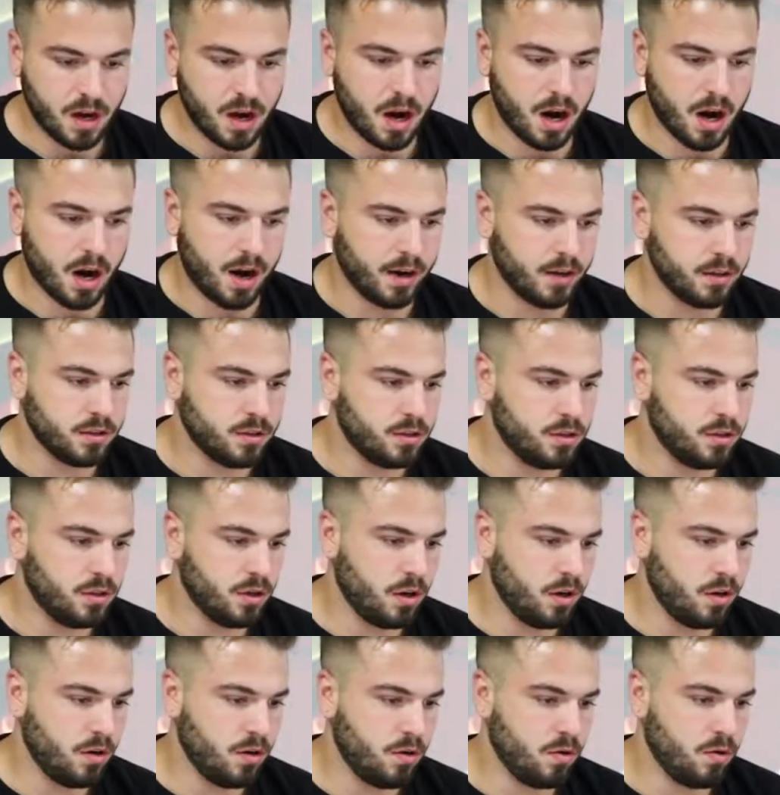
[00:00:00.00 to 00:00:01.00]
Alright,
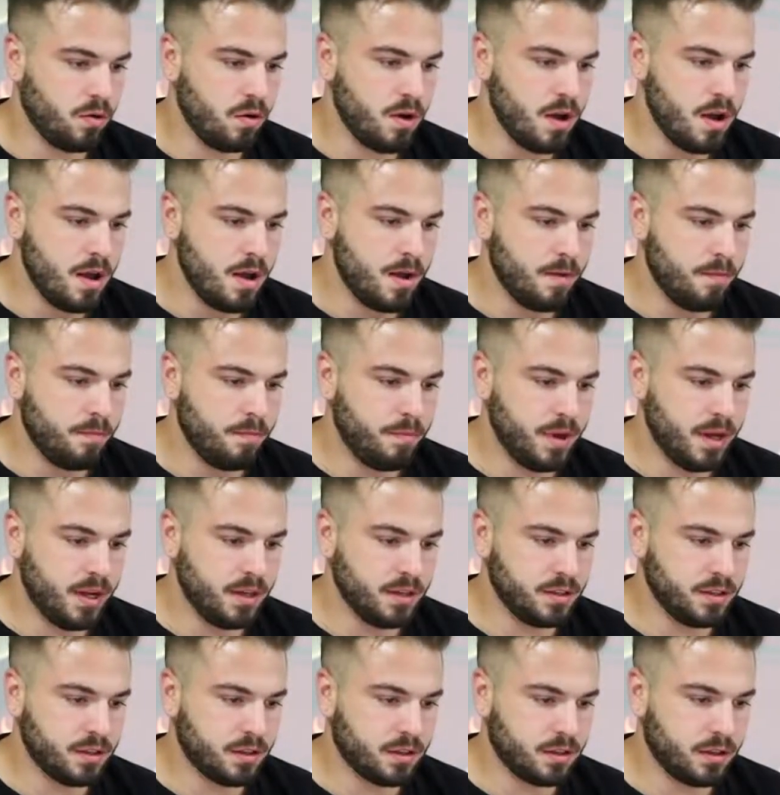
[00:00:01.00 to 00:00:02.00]
so
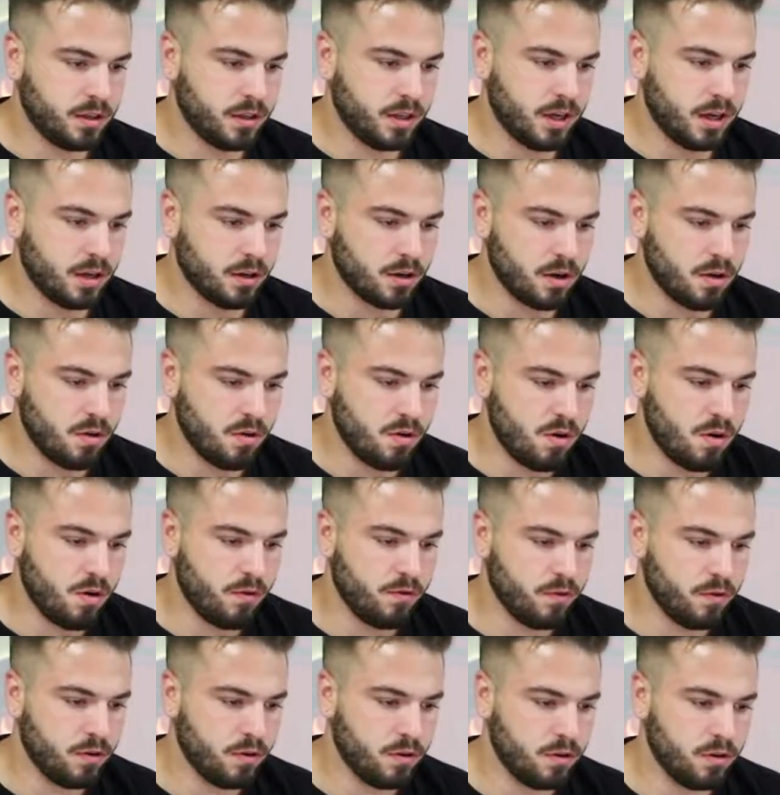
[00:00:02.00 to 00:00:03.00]
basically I'll go
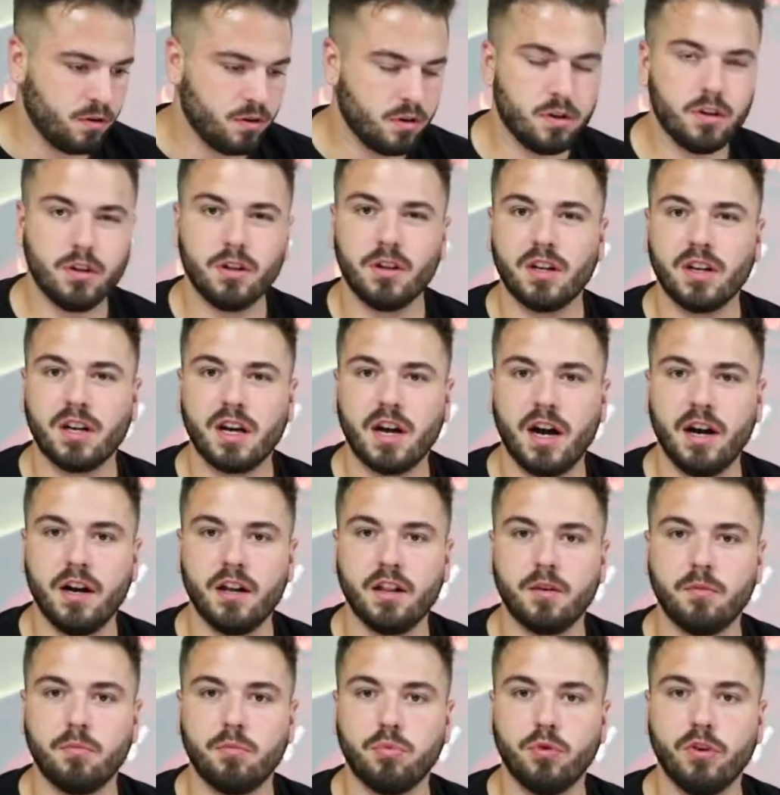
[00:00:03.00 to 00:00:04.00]
over kind
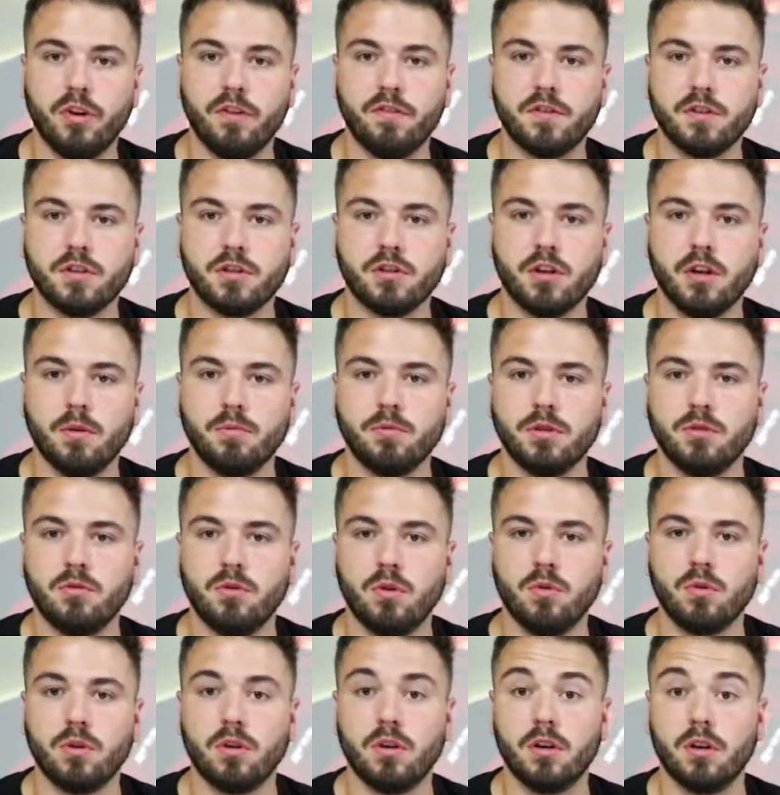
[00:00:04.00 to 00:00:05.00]
of the brief description of
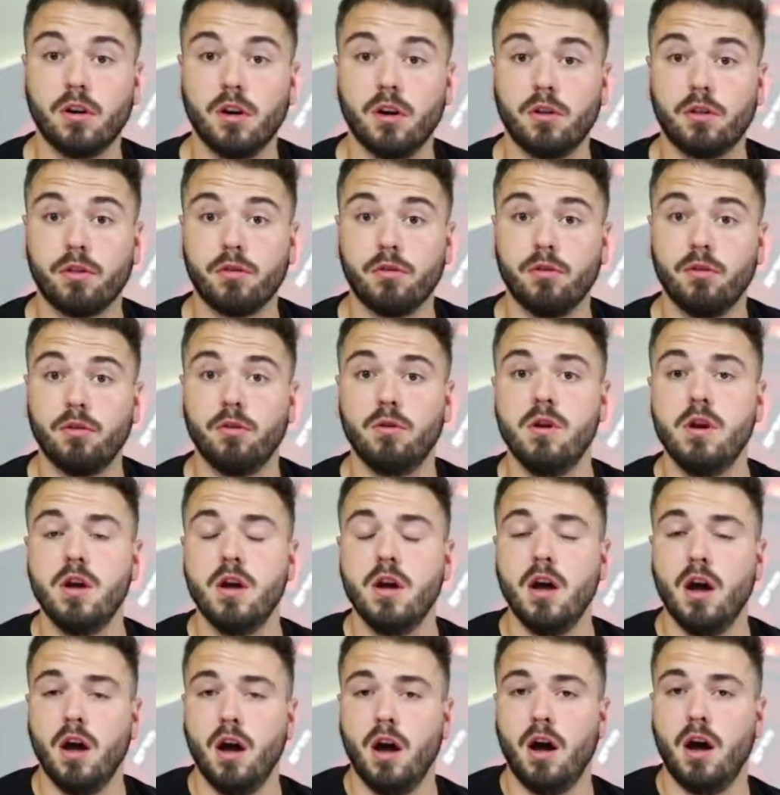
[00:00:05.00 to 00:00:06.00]
what we're going to go through.
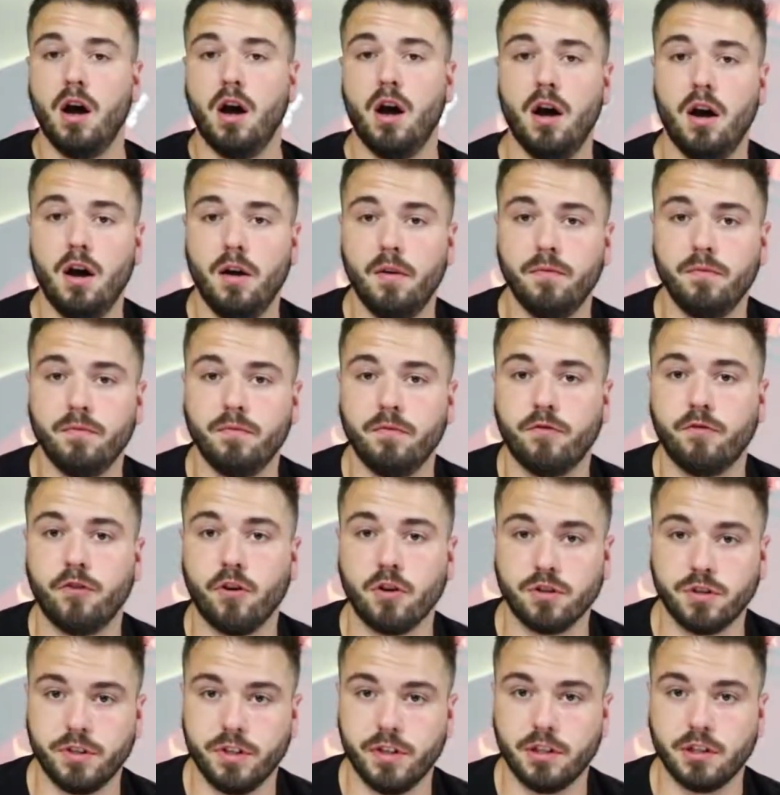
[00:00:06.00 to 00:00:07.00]

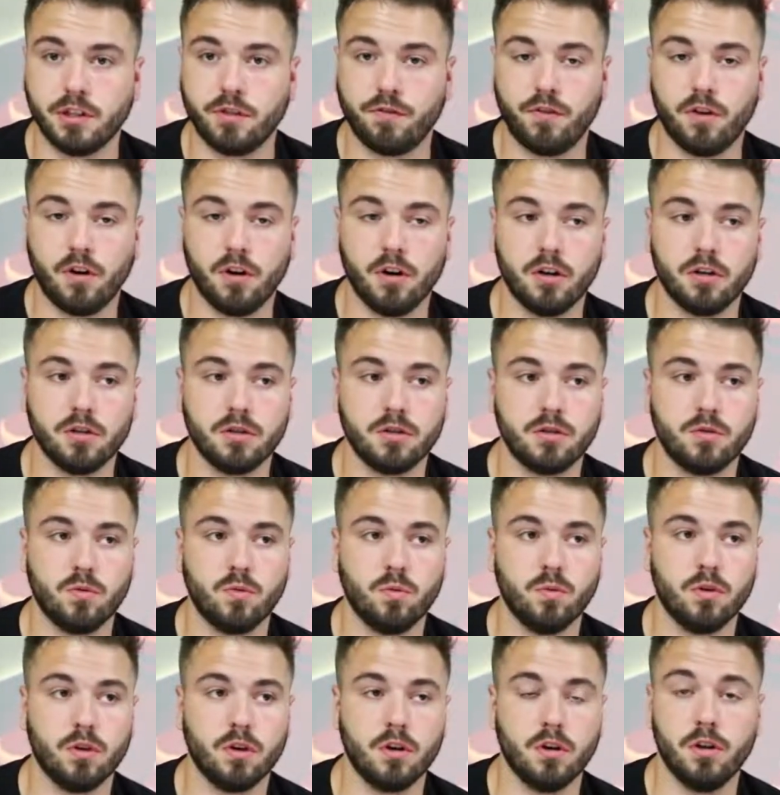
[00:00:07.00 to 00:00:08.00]
First things first,
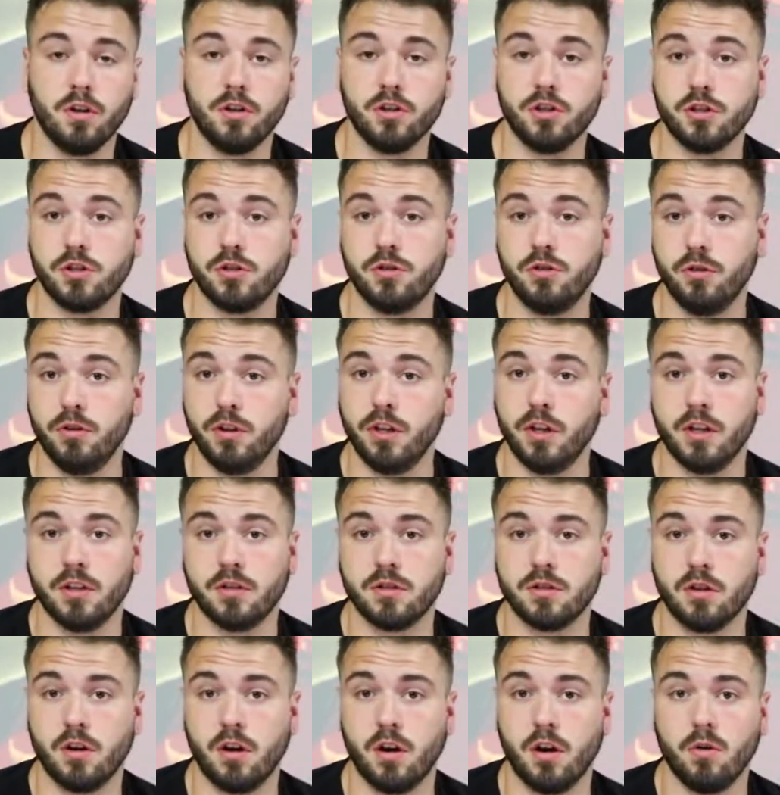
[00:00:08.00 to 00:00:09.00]
we're going to just do the
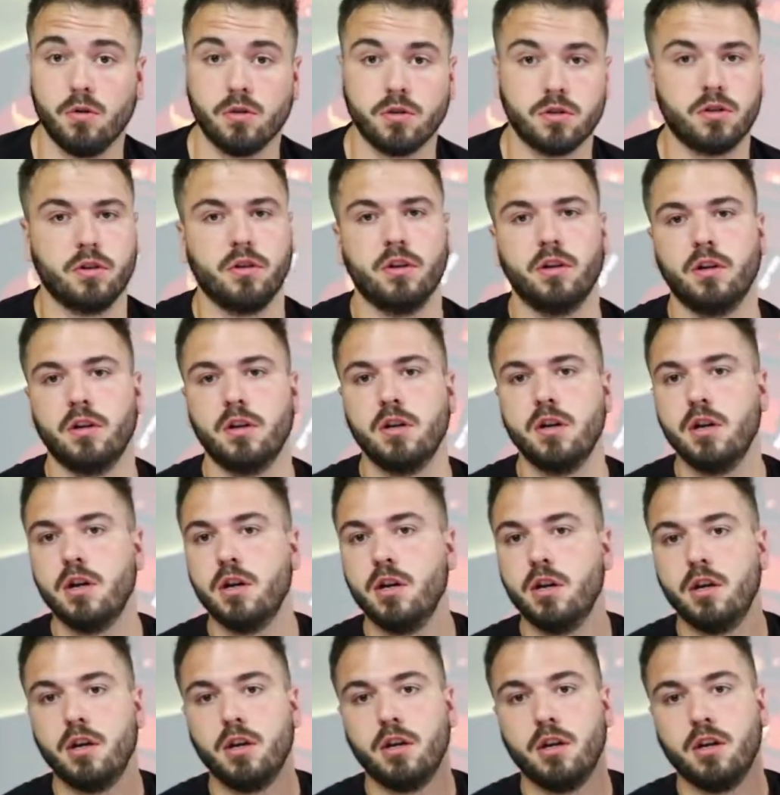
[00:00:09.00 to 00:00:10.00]
install. We're just going to
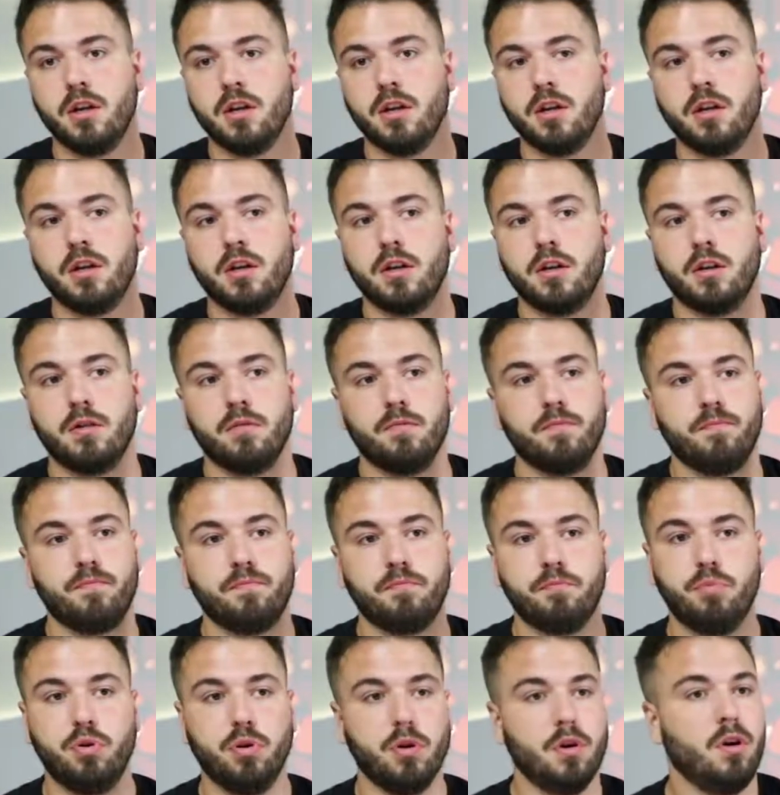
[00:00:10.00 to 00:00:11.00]

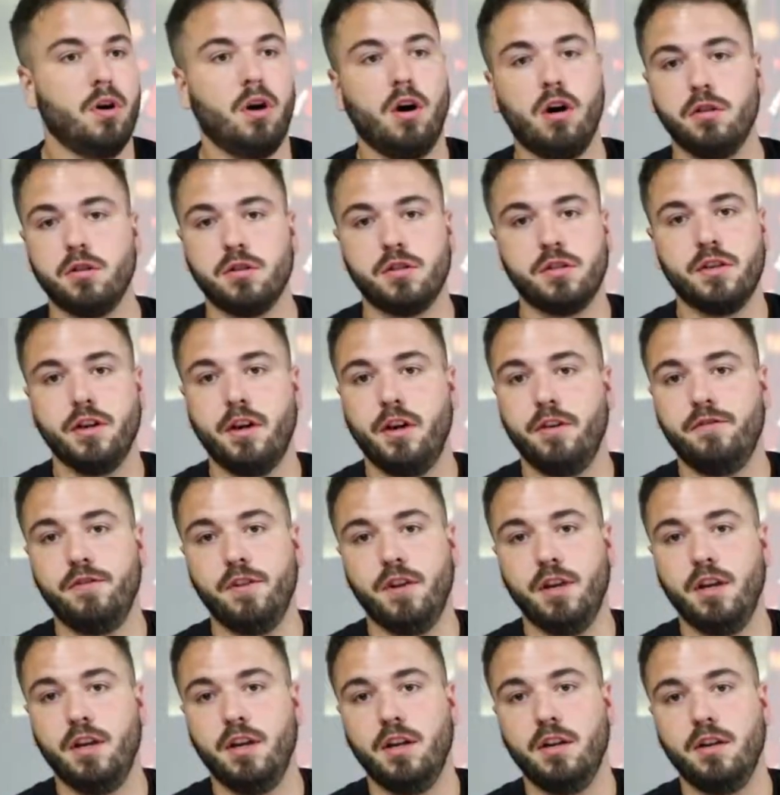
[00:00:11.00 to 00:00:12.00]
put all the stuff
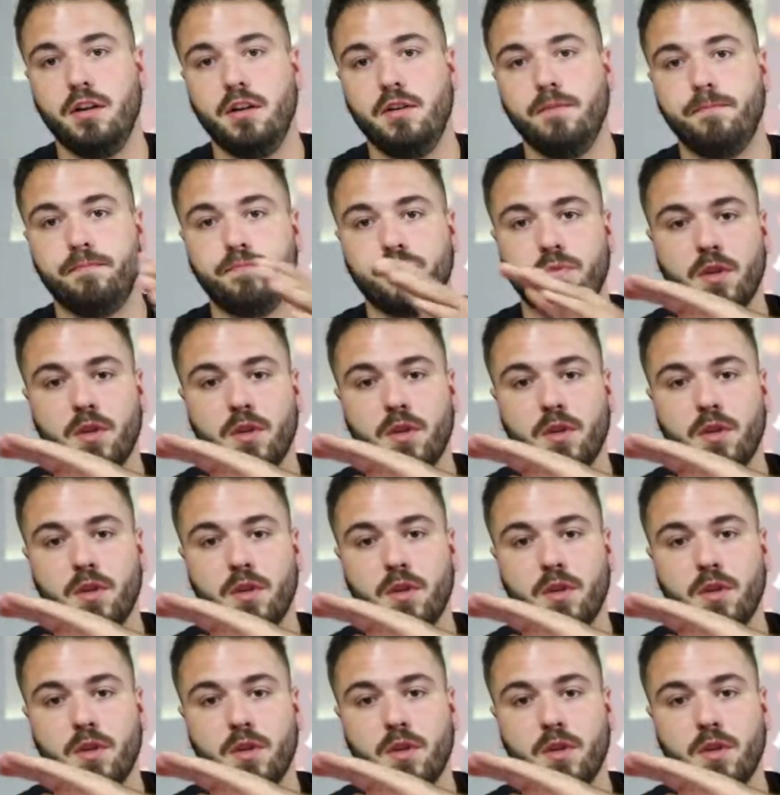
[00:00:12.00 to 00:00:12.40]
in.